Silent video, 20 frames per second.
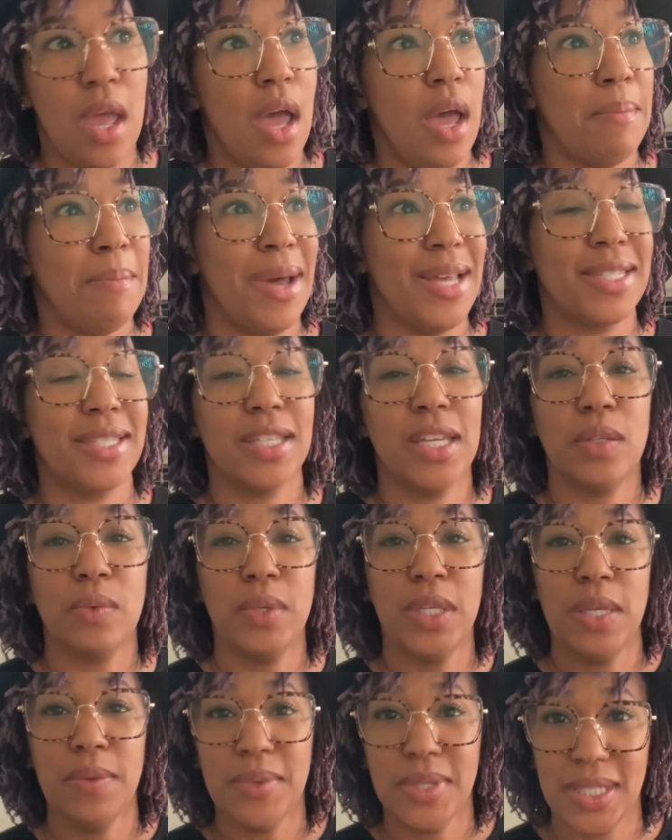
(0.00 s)
My son, when
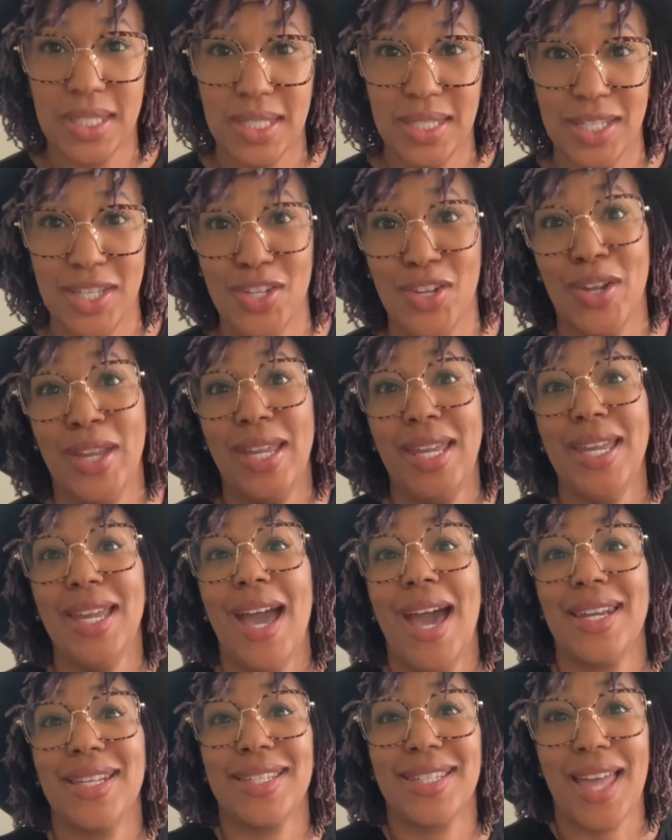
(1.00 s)
he was a senior, he
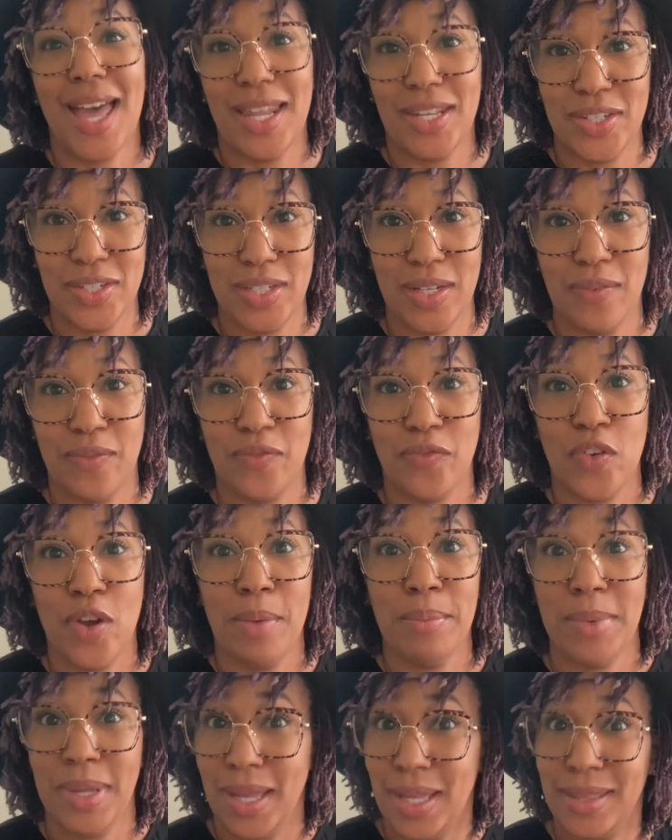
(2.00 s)
got a scholarship
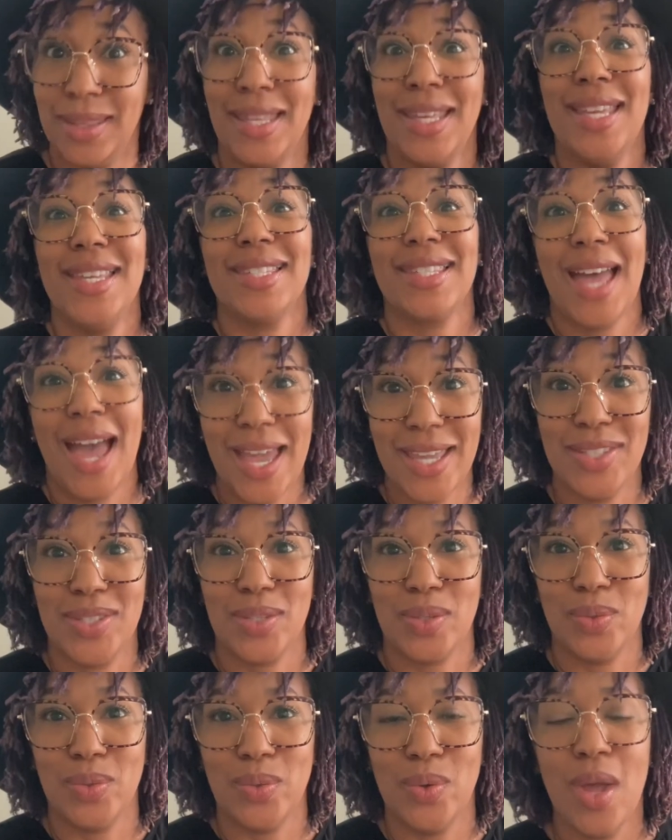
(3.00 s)
from his high
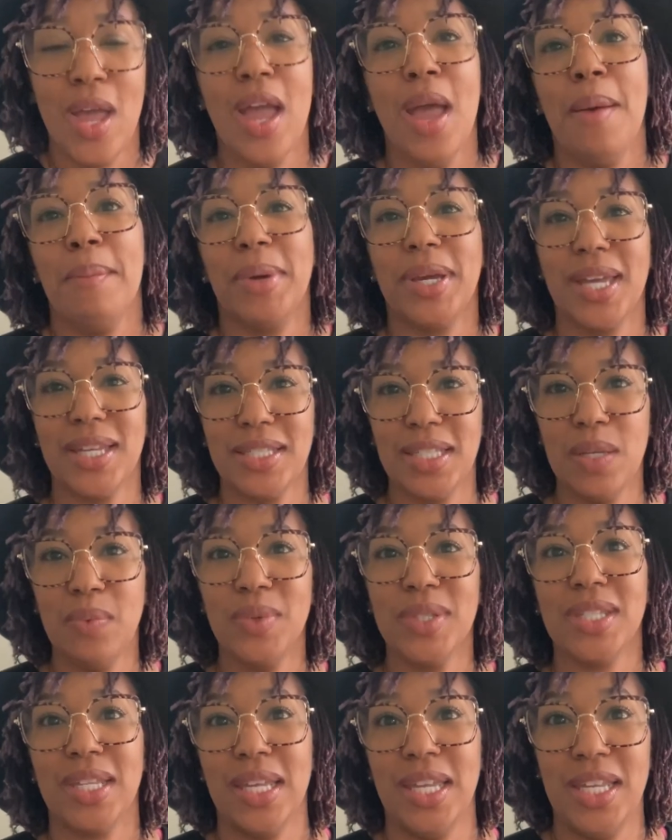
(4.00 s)
school because he
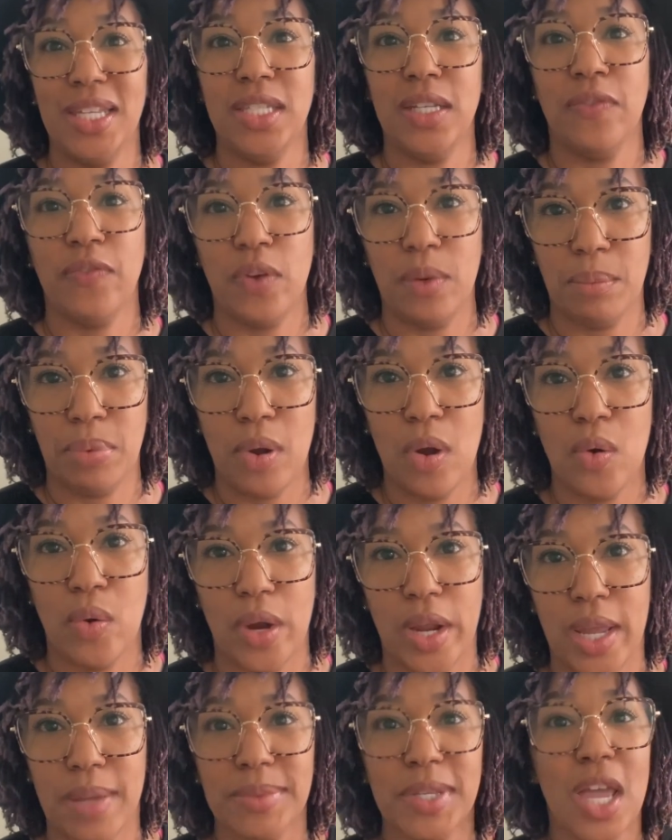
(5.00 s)
was in different
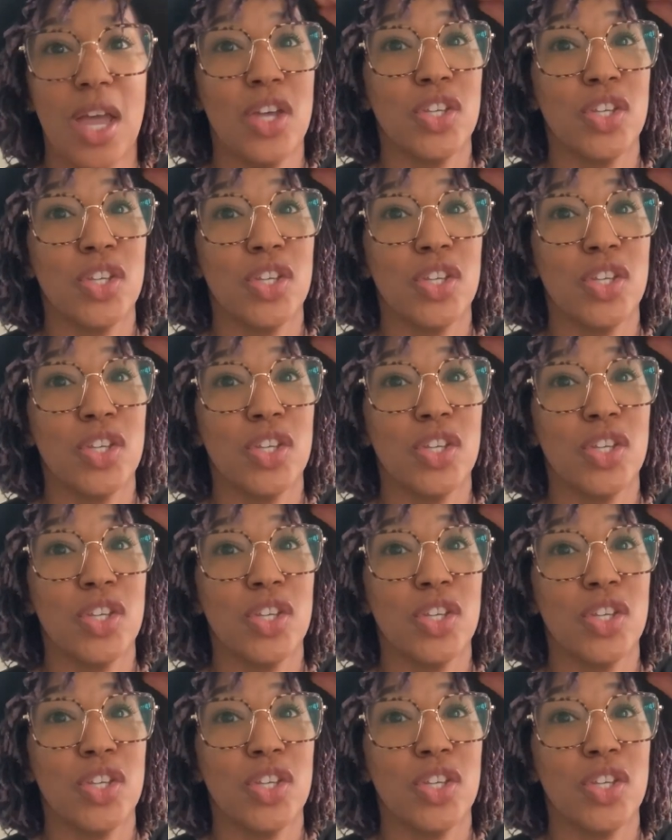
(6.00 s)
programs.